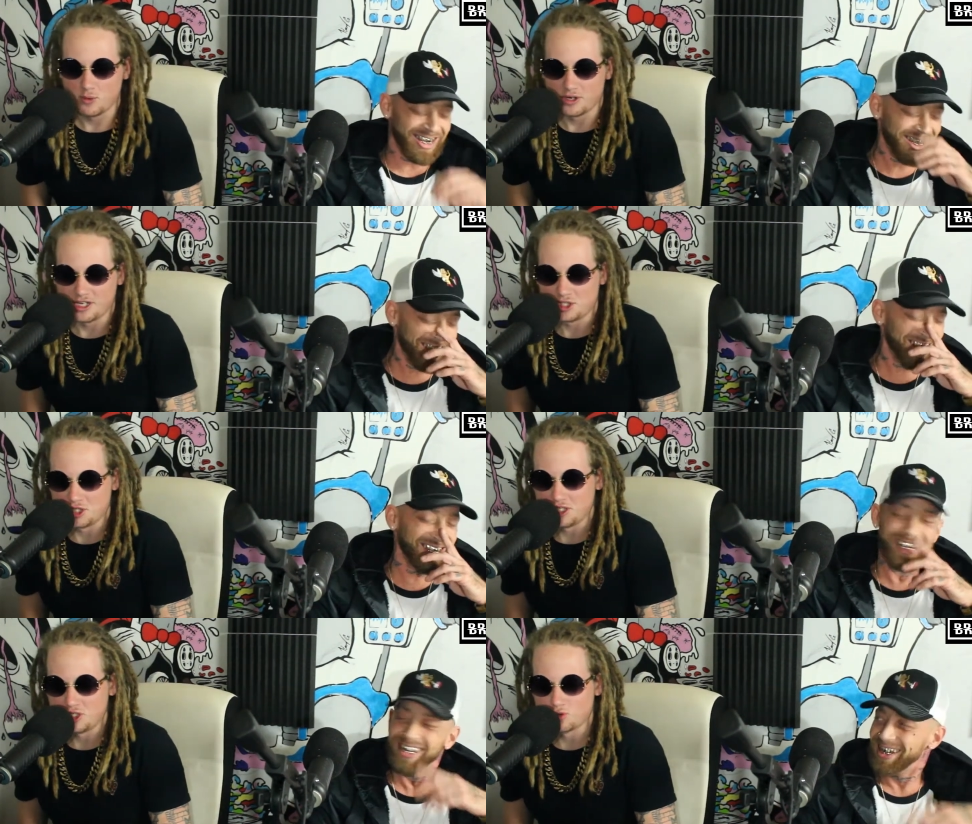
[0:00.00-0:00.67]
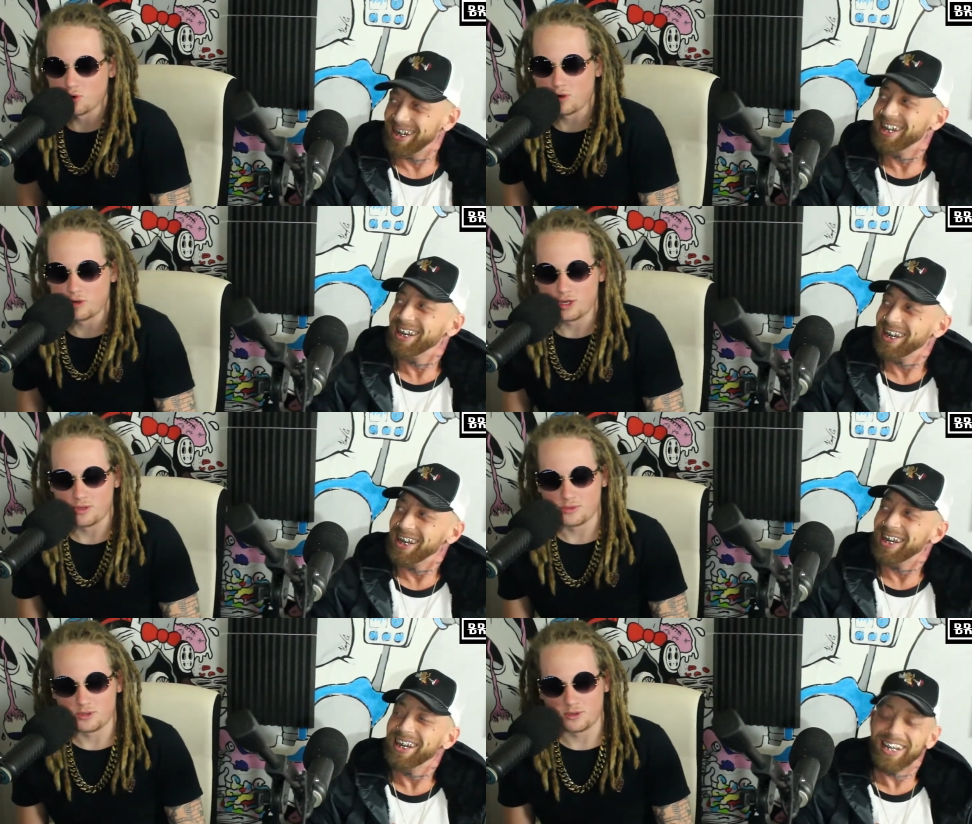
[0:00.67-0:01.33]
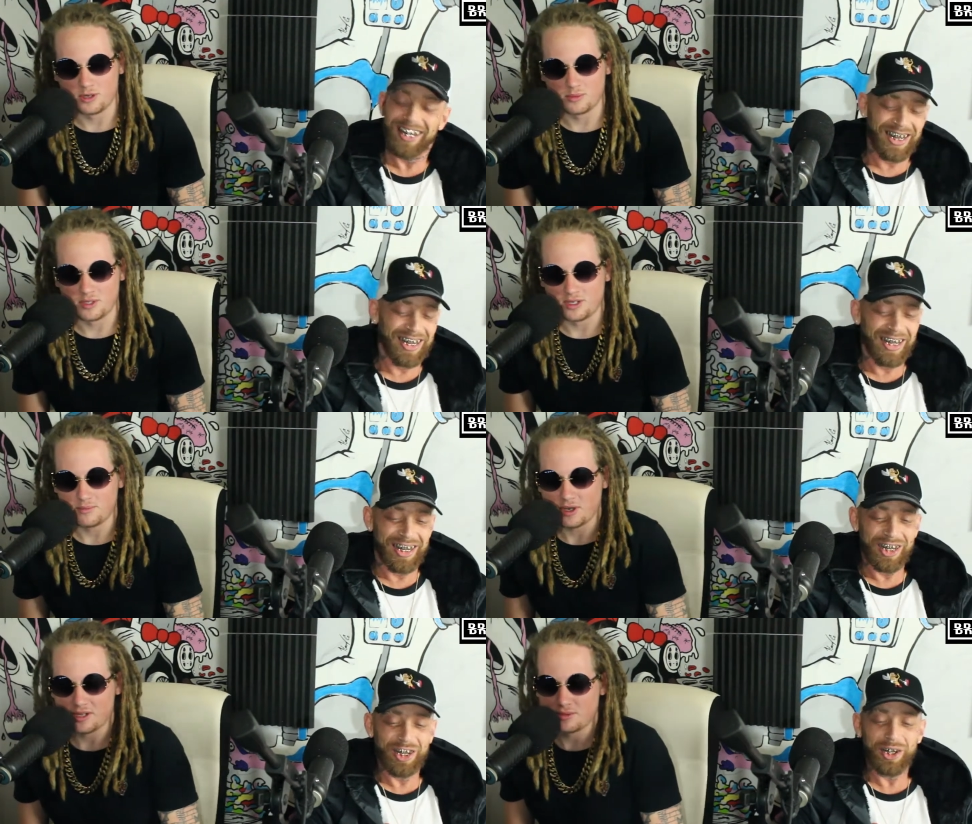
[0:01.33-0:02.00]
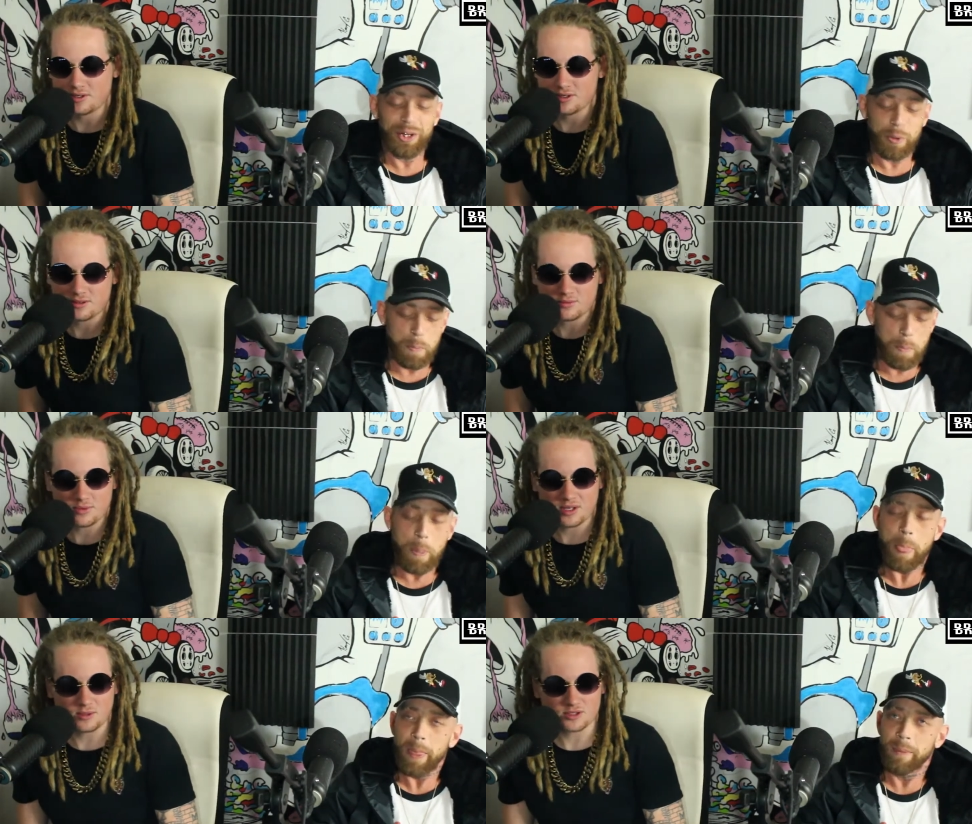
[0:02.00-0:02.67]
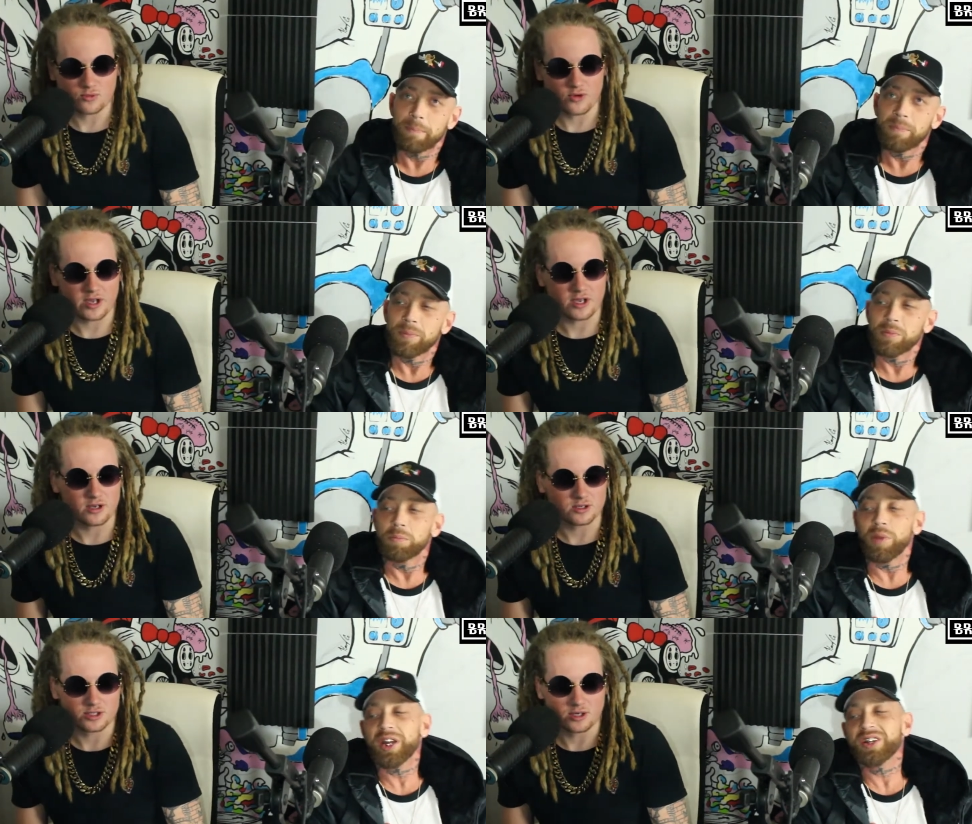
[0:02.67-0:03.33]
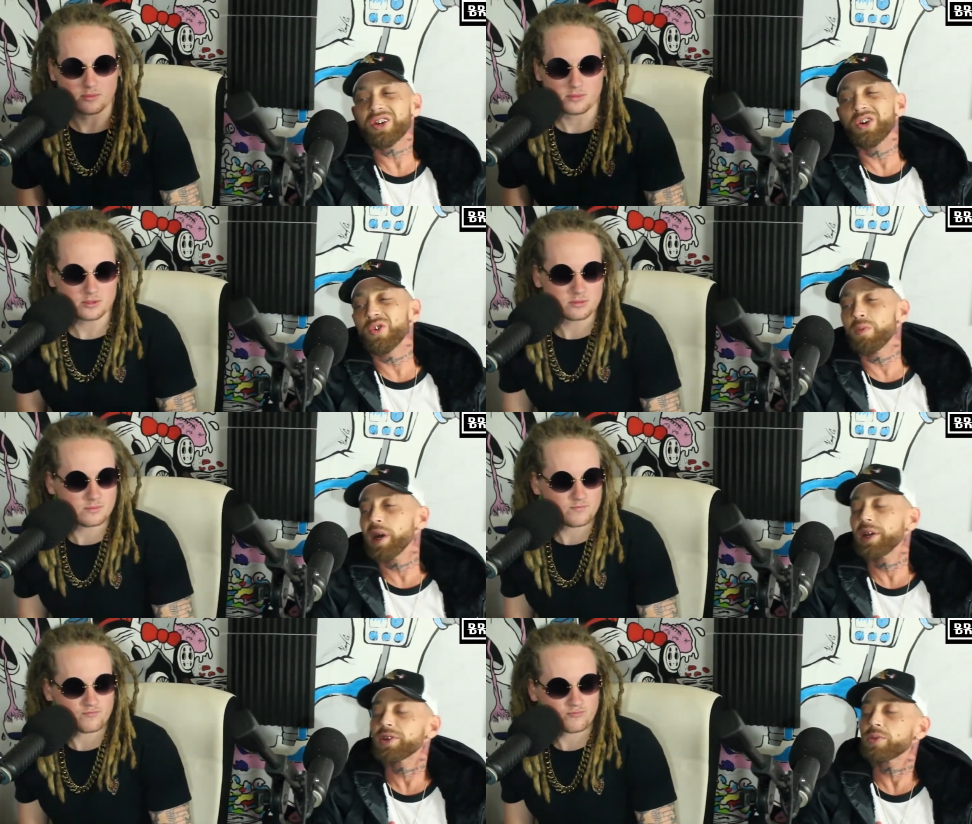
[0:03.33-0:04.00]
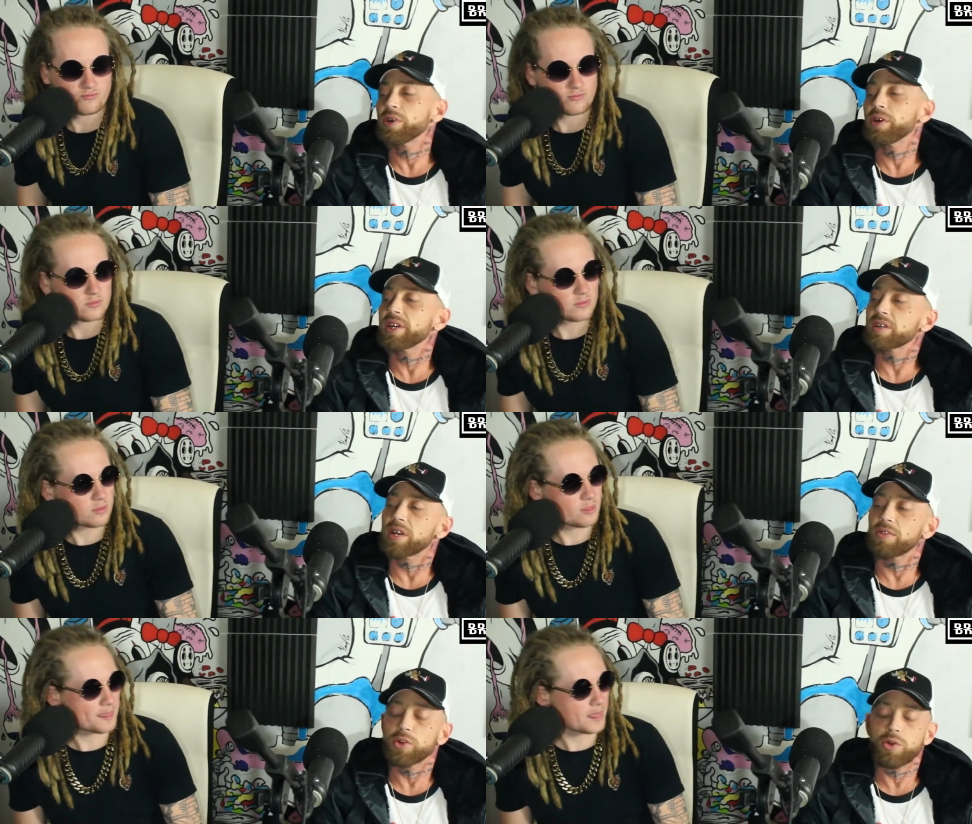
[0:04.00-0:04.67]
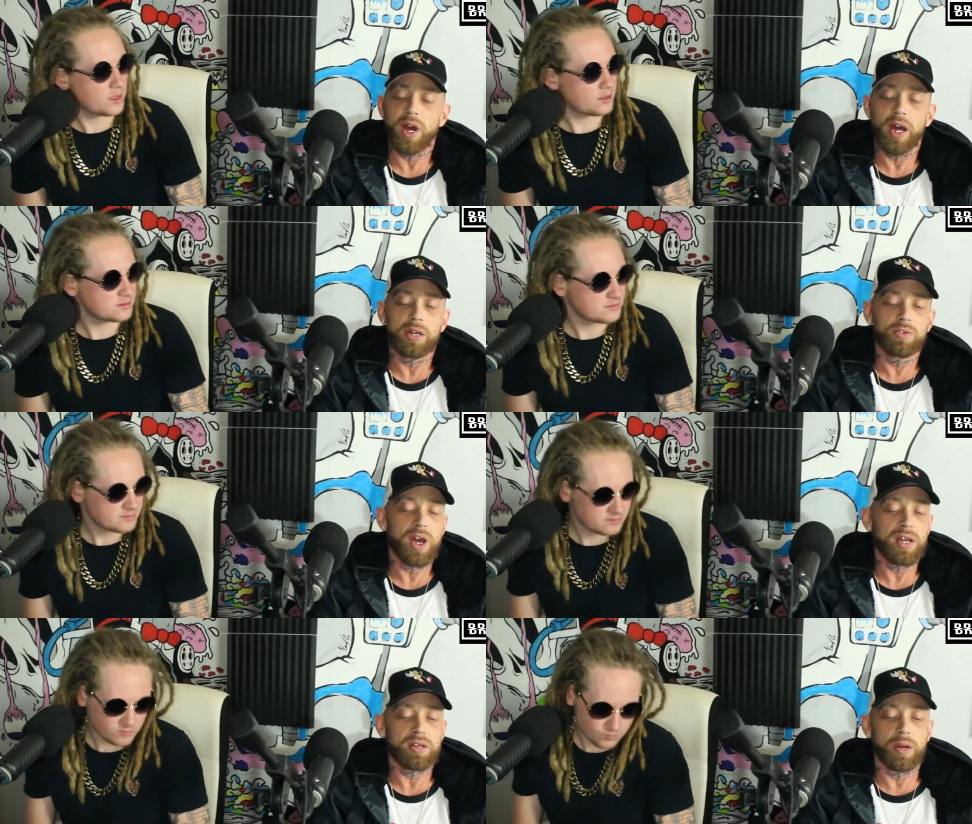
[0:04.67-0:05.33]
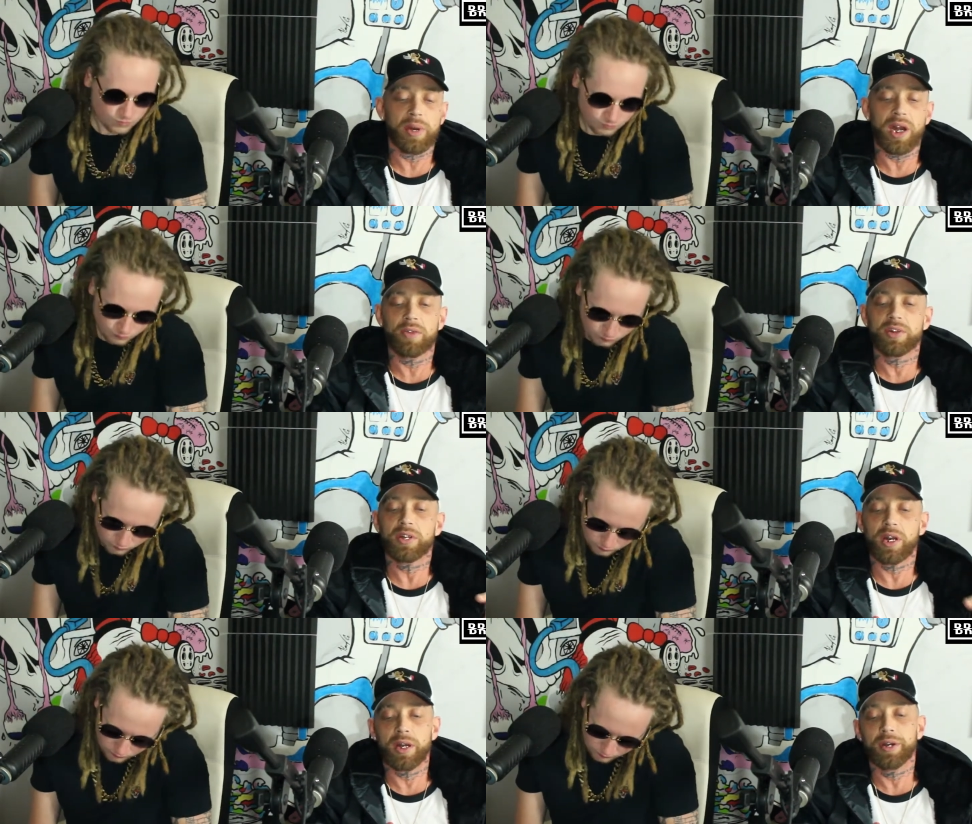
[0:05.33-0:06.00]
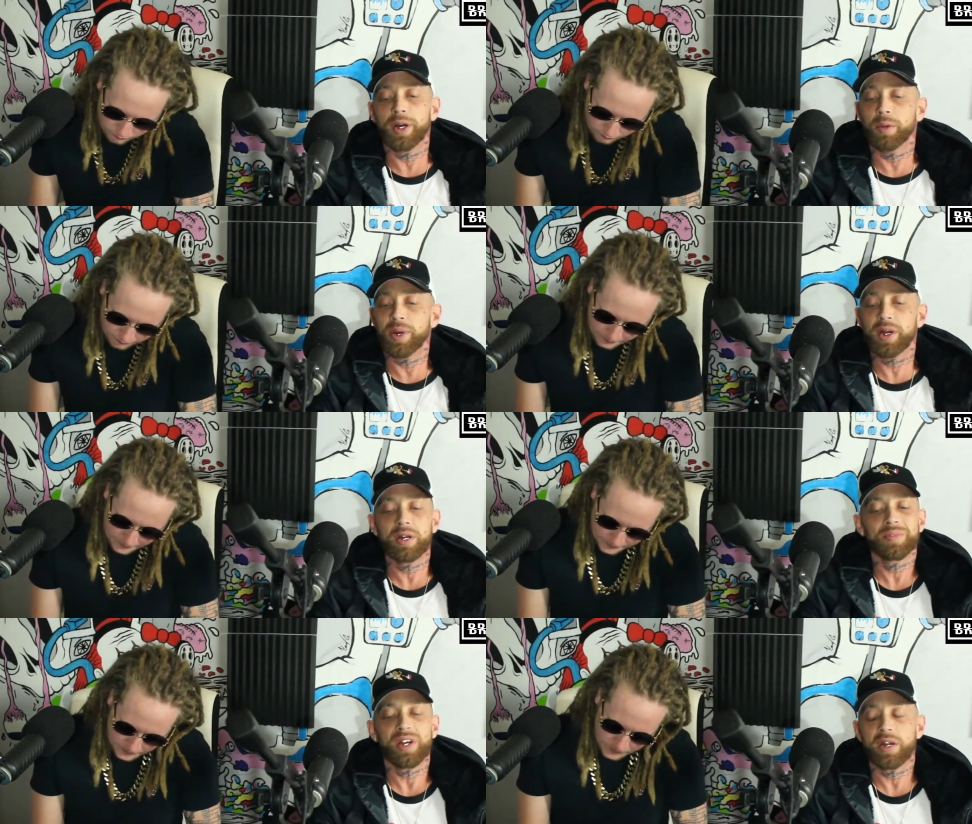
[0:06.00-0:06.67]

Speaker 1: with their jeans rolled up, you know what I mean? Play me some reggae or something.
Speaker 2: But it's cool, man. It's real. It's different. You got some of everything now, man. And I'm